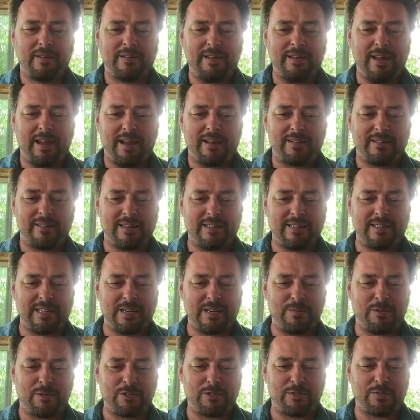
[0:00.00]
yeah, I
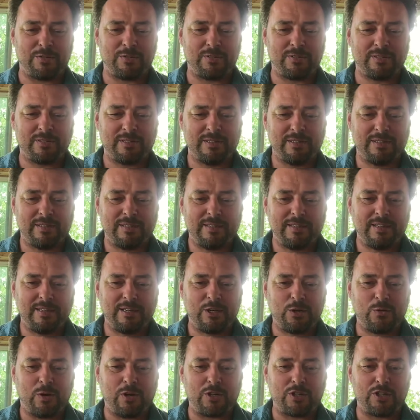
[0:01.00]
see a bunch of
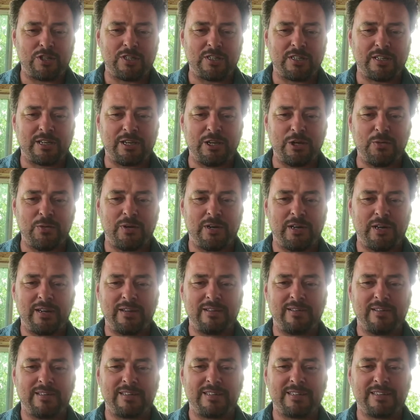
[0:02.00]
questions in the
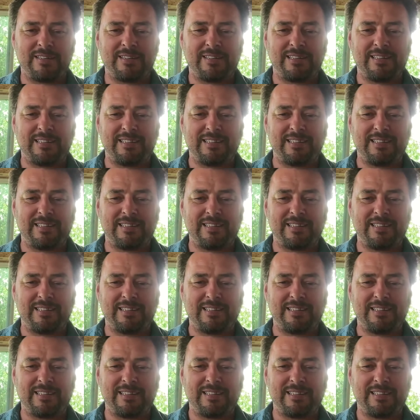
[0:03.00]
Q&A. Let's